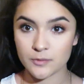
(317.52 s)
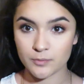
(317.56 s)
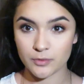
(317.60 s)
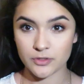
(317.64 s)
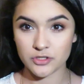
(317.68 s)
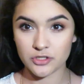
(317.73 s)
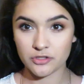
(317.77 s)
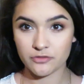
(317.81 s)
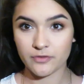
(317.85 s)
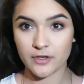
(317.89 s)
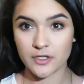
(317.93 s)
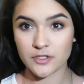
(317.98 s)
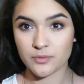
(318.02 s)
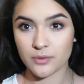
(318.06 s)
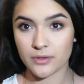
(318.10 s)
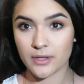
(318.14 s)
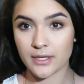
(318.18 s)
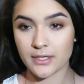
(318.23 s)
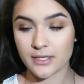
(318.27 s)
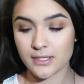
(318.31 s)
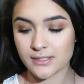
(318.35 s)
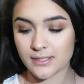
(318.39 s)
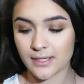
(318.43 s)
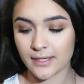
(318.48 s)
spritz your face with
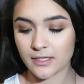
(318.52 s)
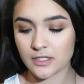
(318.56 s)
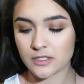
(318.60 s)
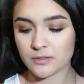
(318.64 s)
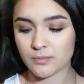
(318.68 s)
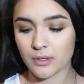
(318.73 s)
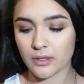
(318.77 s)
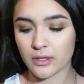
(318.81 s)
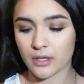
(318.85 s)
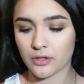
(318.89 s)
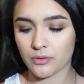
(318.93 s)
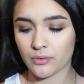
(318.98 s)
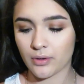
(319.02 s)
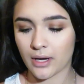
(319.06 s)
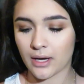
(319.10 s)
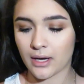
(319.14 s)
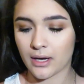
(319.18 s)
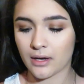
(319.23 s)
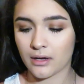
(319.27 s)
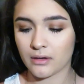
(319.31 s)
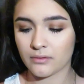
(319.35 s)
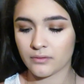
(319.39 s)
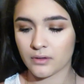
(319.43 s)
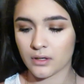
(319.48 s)
any setting spray that you
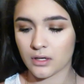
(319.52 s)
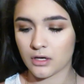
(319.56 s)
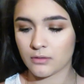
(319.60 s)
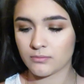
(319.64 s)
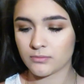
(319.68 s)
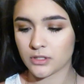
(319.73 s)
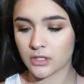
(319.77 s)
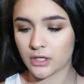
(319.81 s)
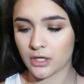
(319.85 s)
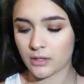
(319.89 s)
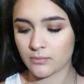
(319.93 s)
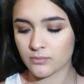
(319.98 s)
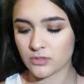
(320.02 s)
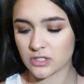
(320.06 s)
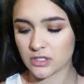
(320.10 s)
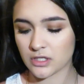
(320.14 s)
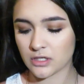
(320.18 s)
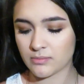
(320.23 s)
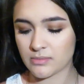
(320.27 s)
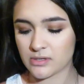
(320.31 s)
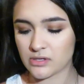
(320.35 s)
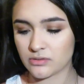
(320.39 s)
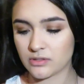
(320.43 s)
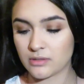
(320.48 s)
have. Today I'm just
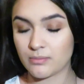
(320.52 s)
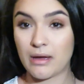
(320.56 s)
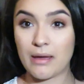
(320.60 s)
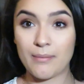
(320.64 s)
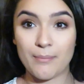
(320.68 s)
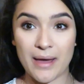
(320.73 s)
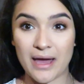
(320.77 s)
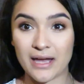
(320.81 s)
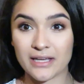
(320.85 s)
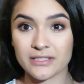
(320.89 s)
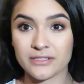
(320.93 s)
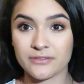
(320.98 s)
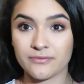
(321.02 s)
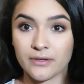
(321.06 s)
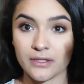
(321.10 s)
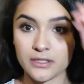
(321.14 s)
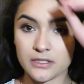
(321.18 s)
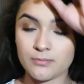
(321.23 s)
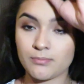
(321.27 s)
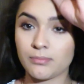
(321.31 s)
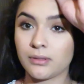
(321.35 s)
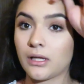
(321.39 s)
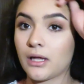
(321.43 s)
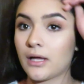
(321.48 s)
going to be using my Max
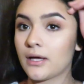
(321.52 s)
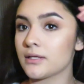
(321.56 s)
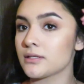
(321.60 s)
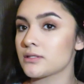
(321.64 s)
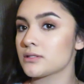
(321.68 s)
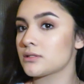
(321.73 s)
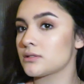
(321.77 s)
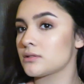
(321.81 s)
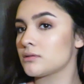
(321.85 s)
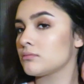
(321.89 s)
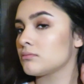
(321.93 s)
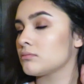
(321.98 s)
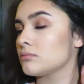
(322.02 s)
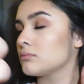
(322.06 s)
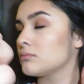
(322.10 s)
Fix Plus.